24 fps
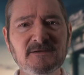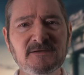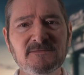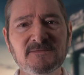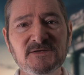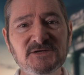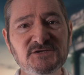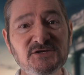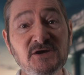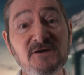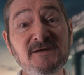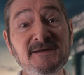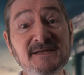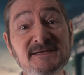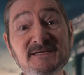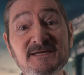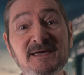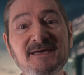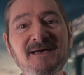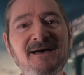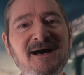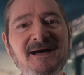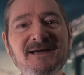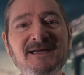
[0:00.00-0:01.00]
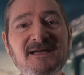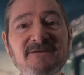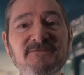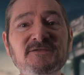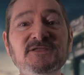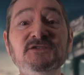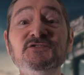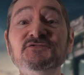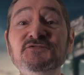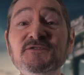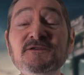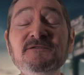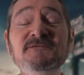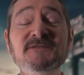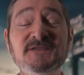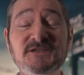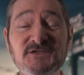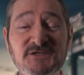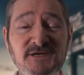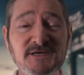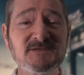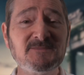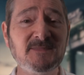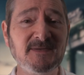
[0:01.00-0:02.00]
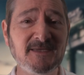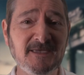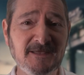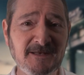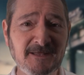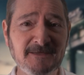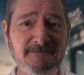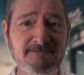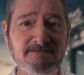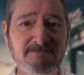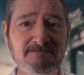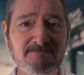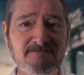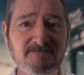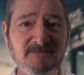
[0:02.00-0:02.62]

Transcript: the journey to uncover the truth is just beginning.